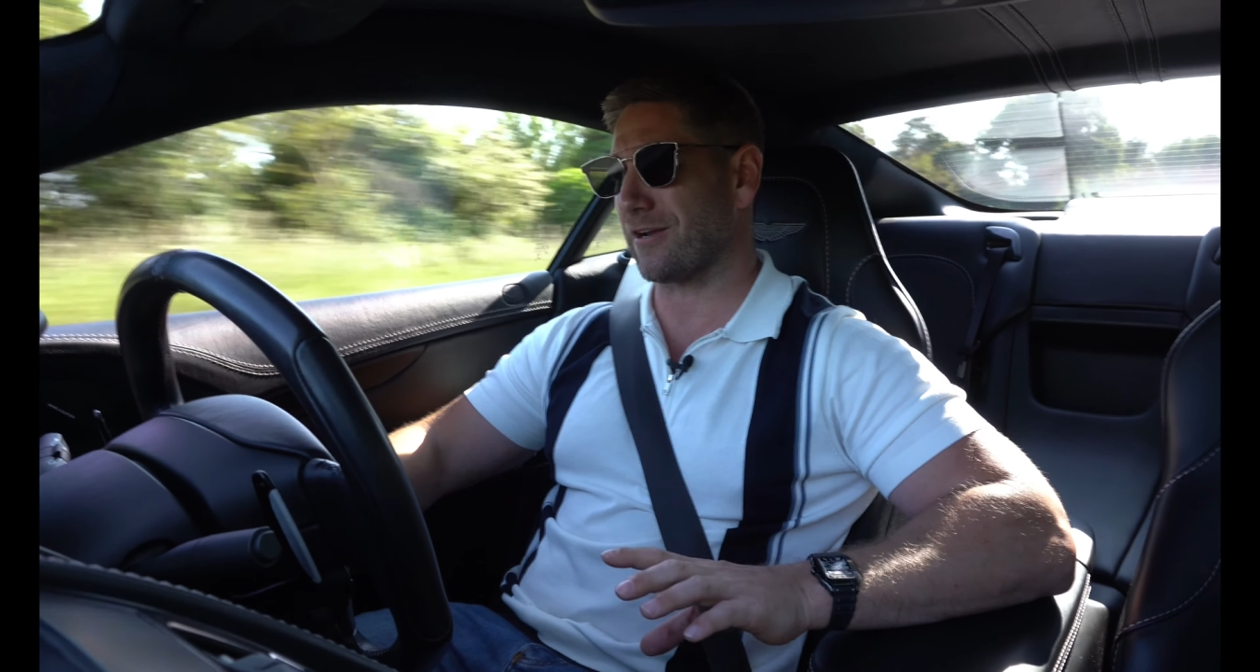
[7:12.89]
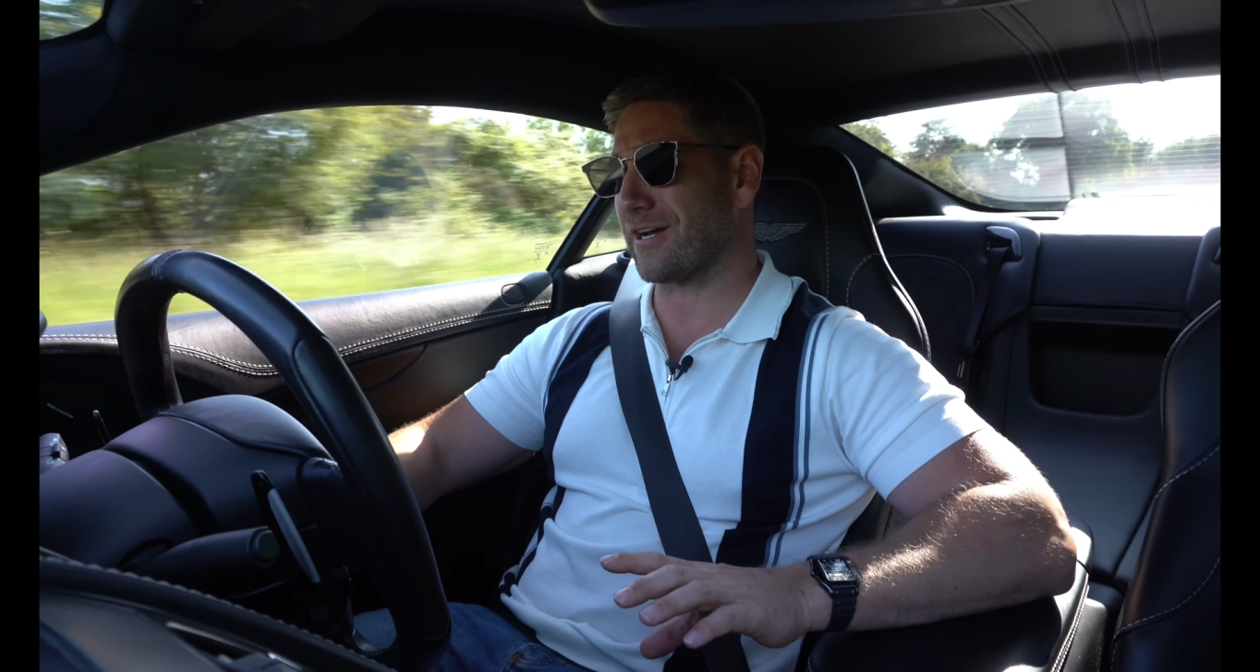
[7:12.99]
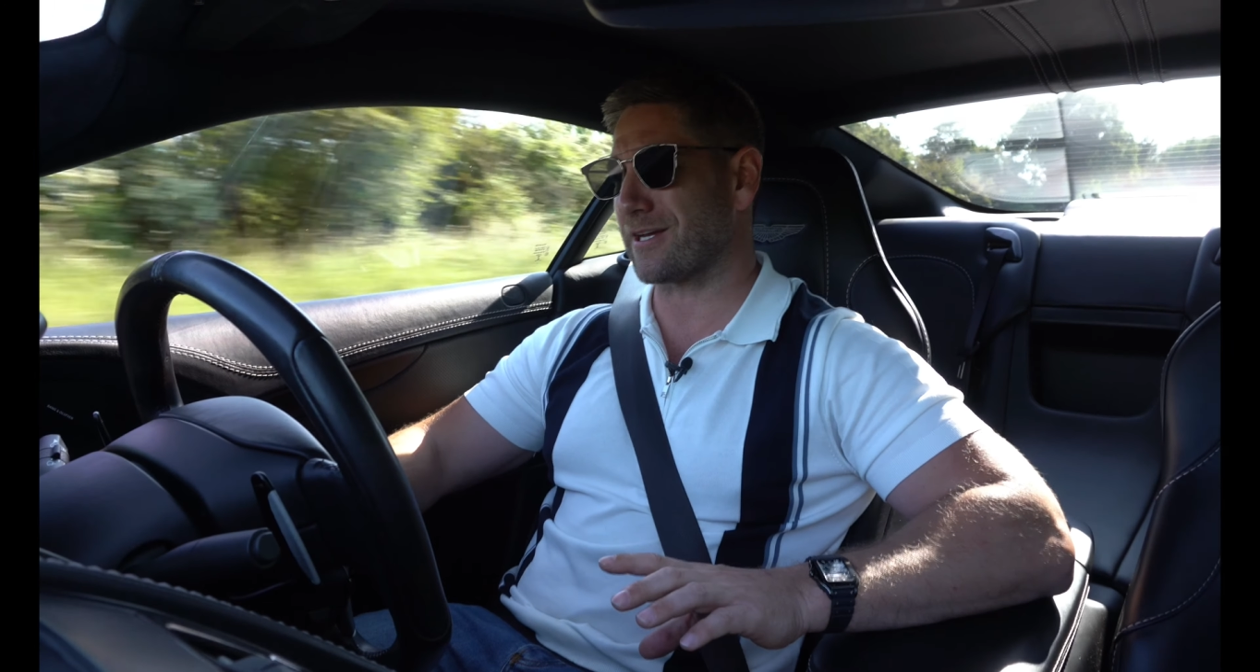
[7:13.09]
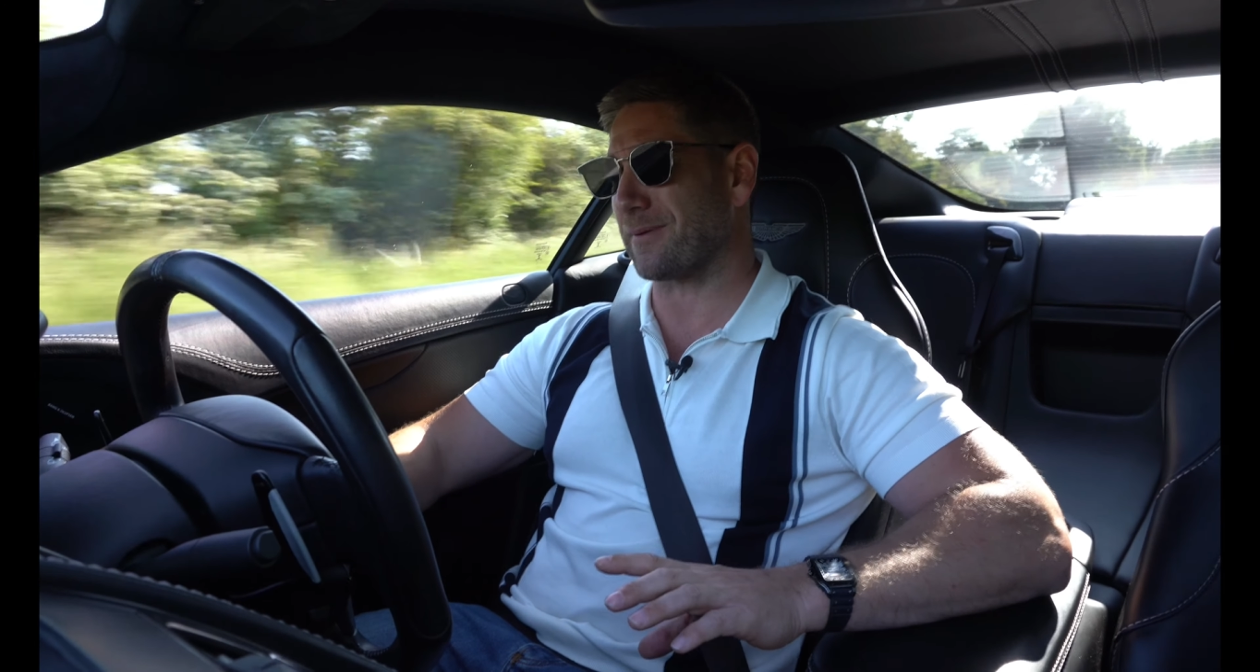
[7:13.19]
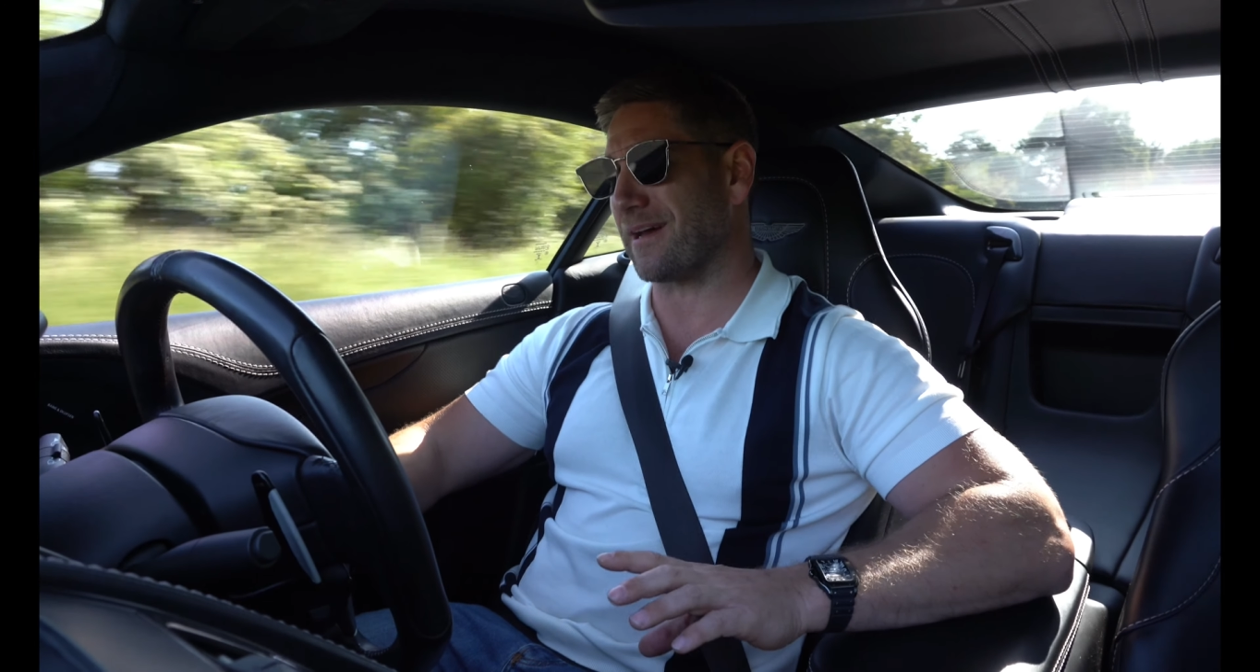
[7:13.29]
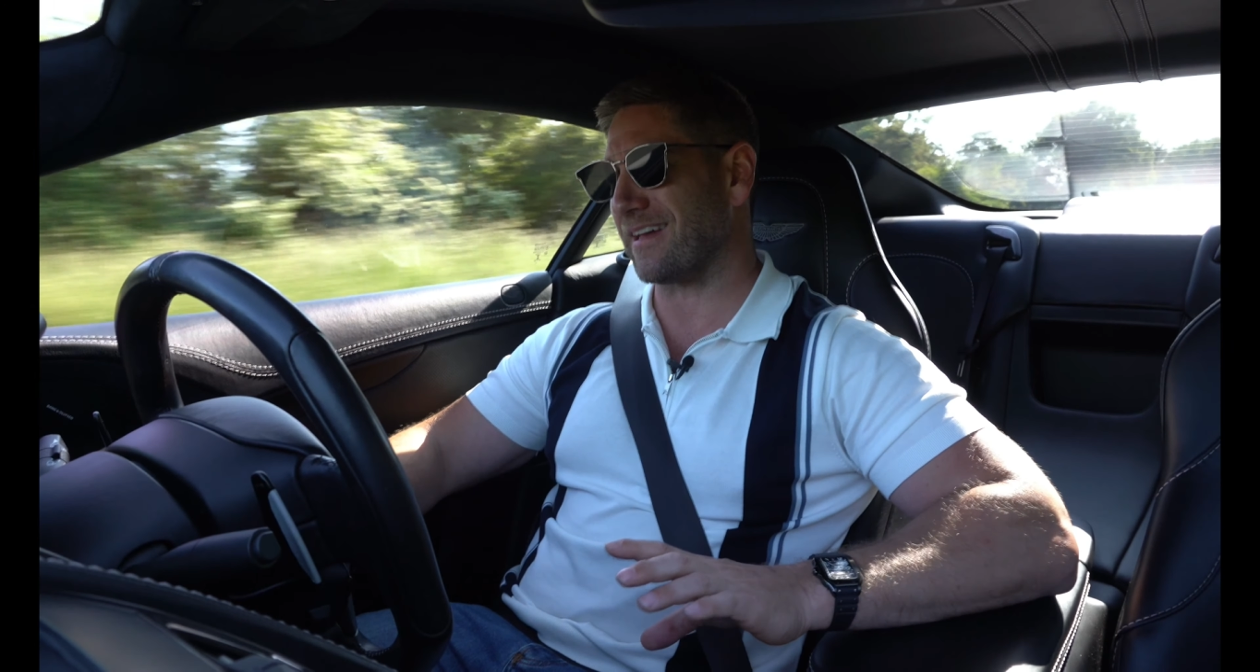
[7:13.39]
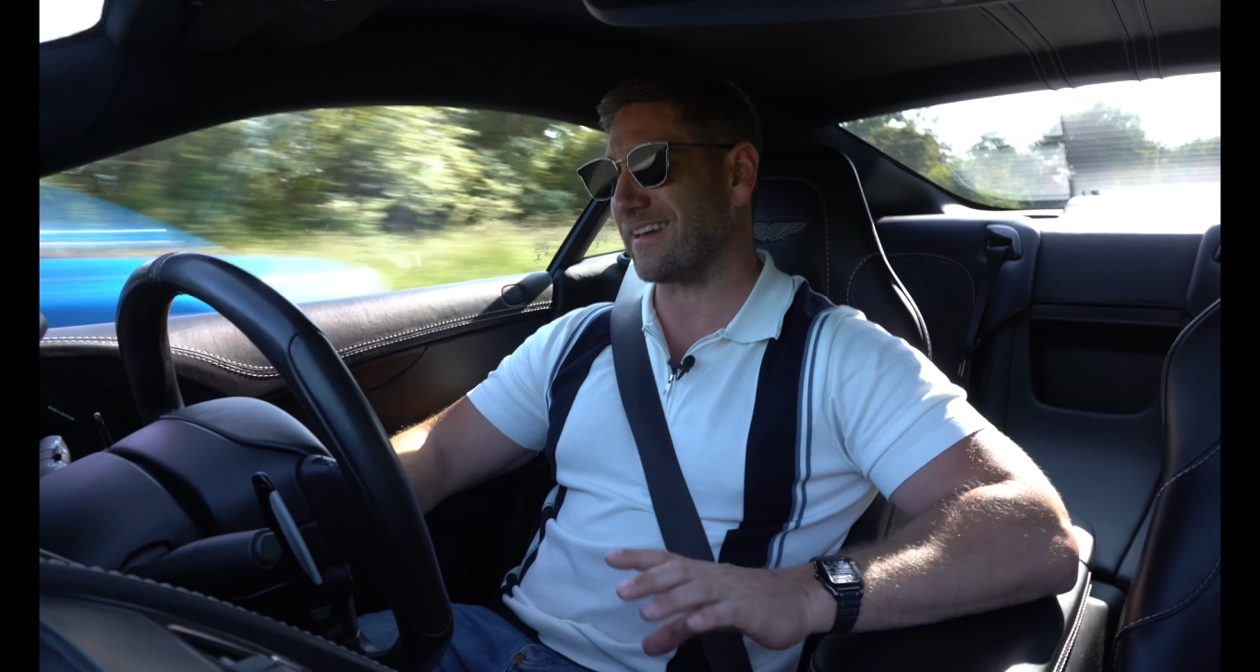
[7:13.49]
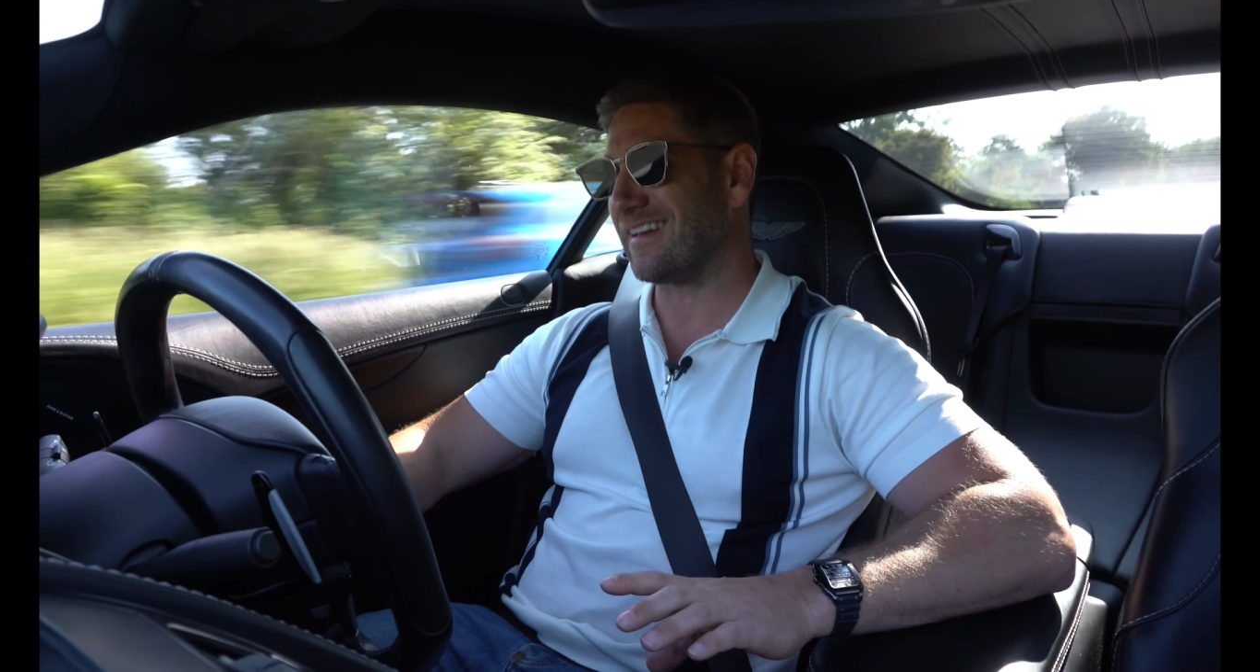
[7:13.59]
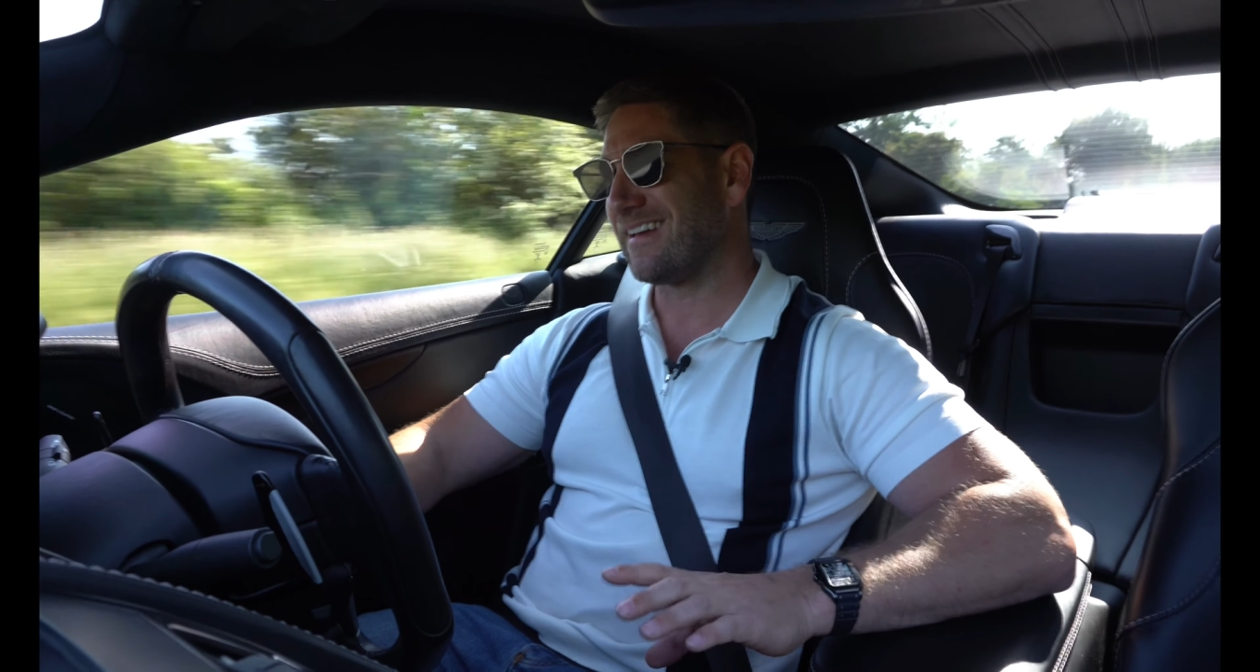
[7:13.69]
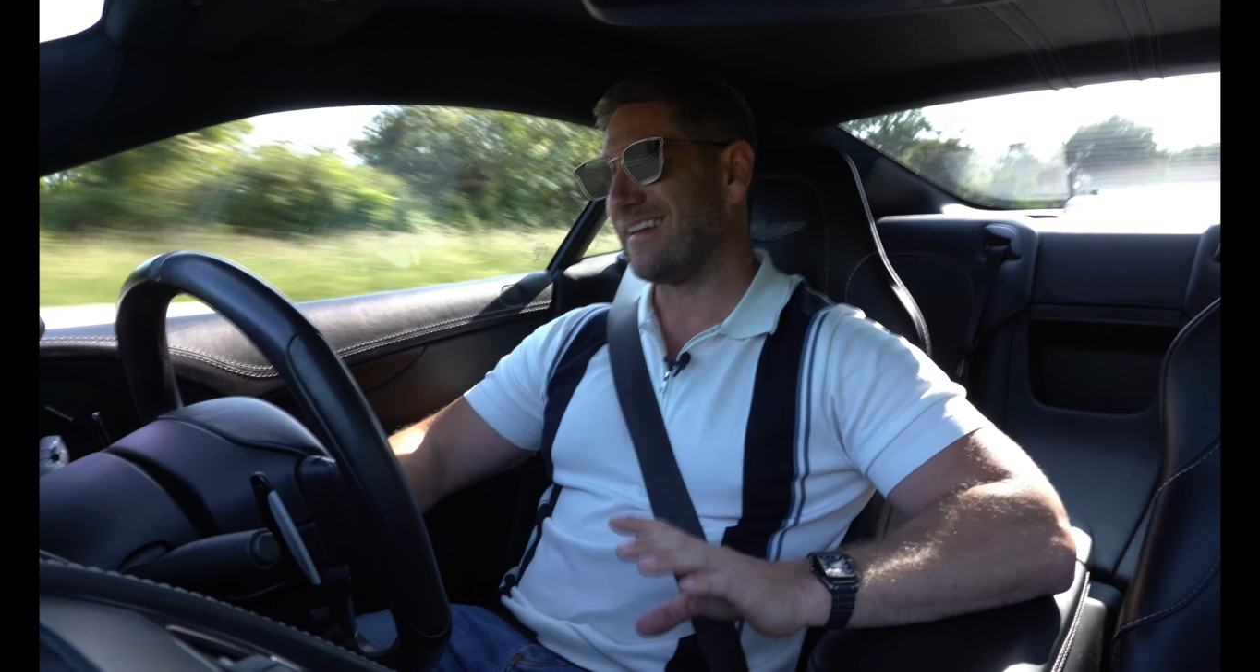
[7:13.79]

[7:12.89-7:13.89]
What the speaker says: like about it,